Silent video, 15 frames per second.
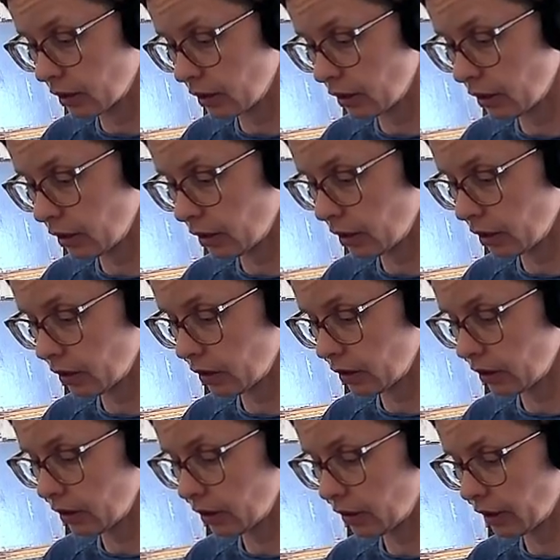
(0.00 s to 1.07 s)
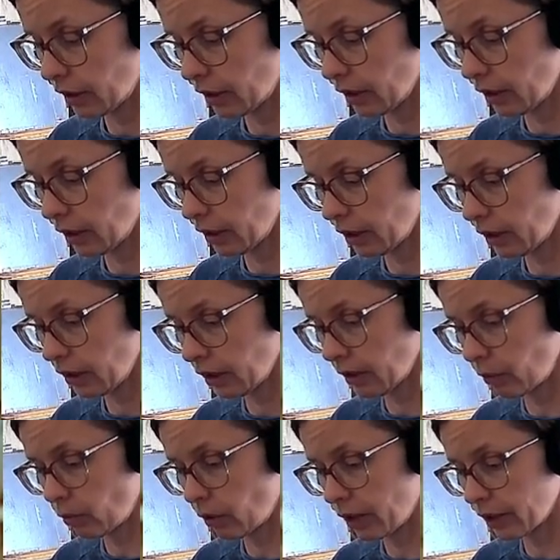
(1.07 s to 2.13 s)
And I
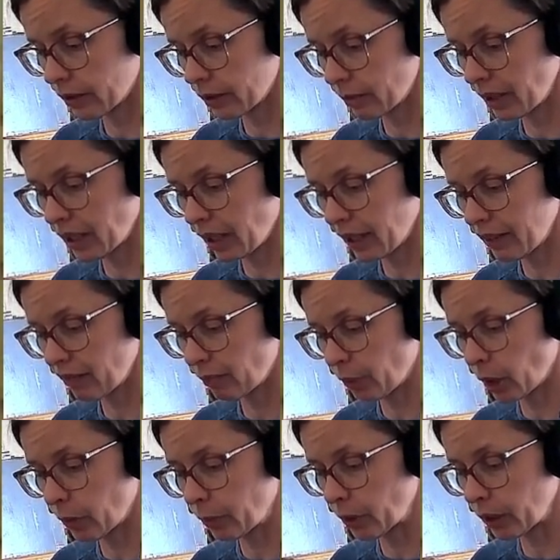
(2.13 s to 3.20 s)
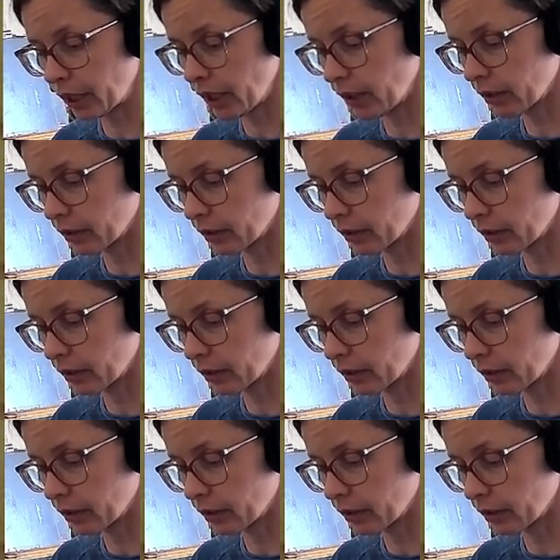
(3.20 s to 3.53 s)
want it to be kind of purpley.